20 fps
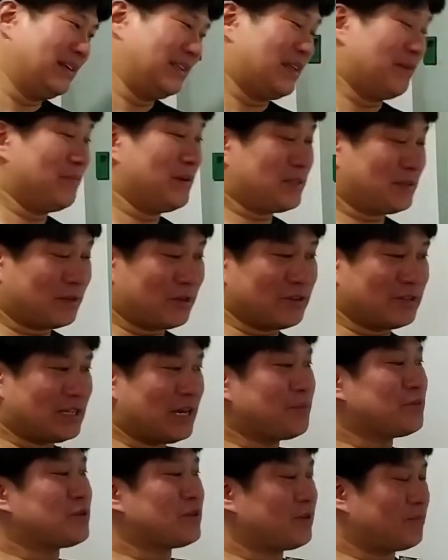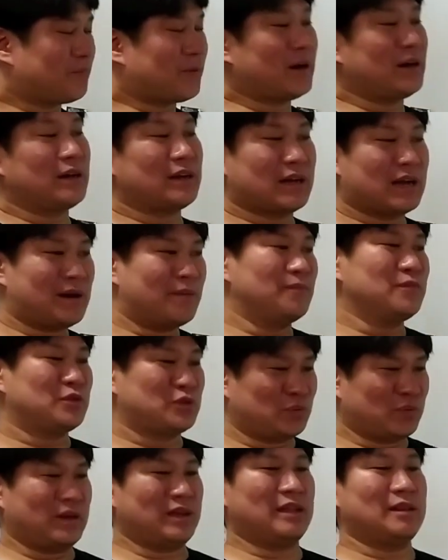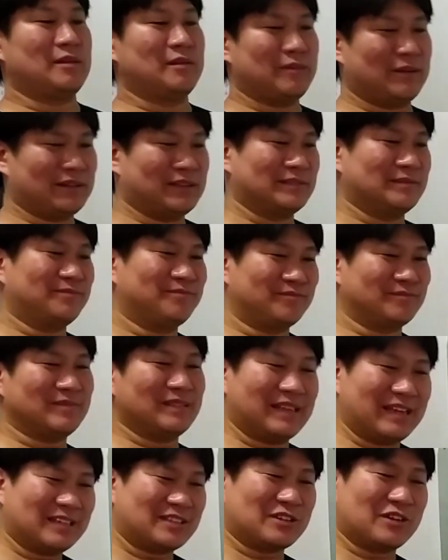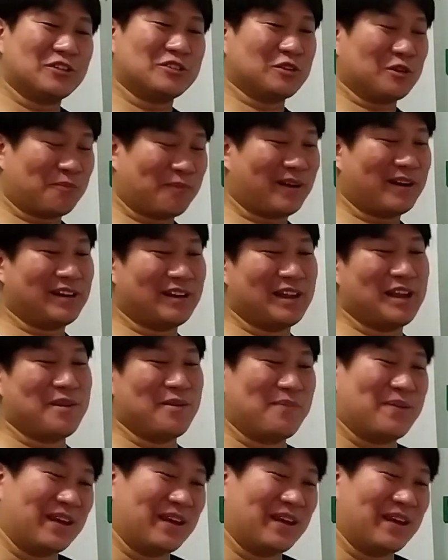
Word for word: The misconception part comes with, it's also partly